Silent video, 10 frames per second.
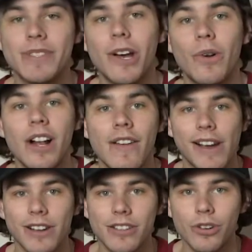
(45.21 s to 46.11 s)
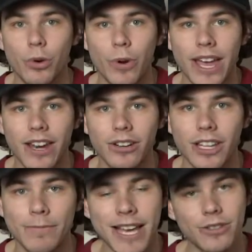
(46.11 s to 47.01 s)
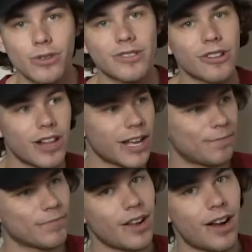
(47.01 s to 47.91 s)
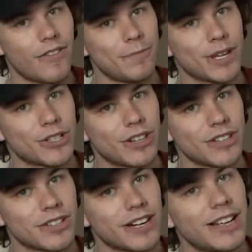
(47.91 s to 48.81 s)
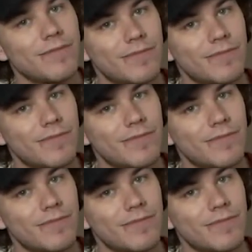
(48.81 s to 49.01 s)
So if you guys don't know what inner lip tattoos look like, I'll have a picture on screen.